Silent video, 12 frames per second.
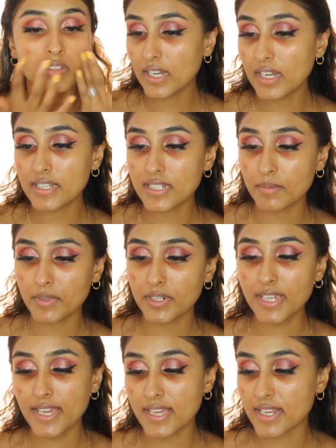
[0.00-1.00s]
And I'm going to
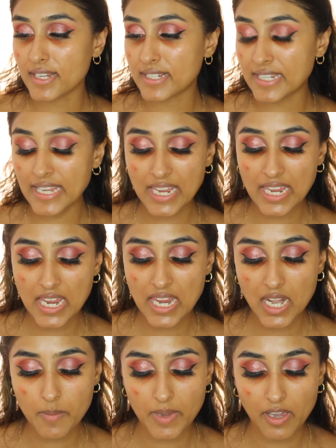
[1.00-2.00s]
get a
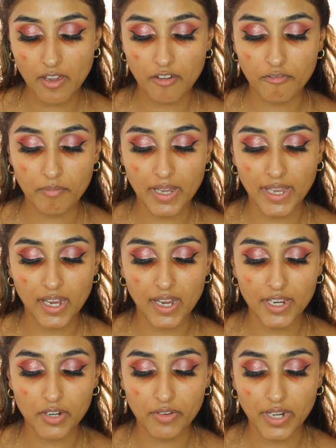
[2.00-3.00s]
teeny bit of my
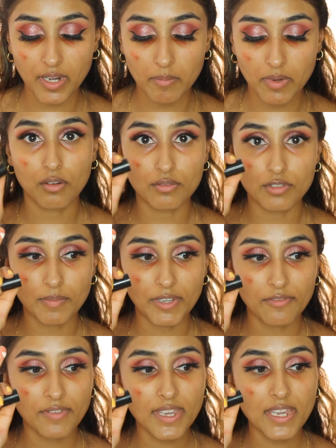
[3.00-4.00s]
eye cream onto my
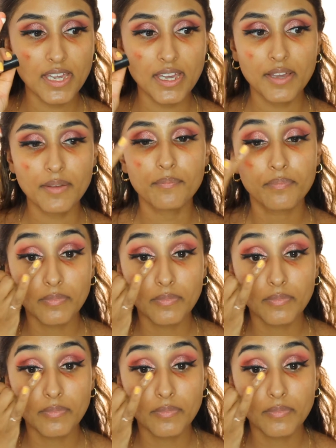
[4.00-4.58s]
finger.